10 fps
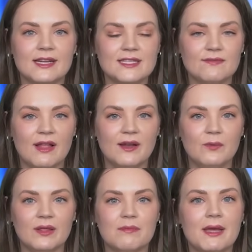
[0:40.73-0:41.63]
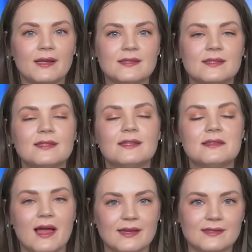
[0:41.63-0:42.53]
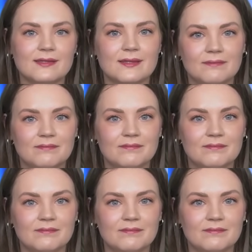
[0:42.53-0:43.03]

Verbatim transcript: test flight with mixed success.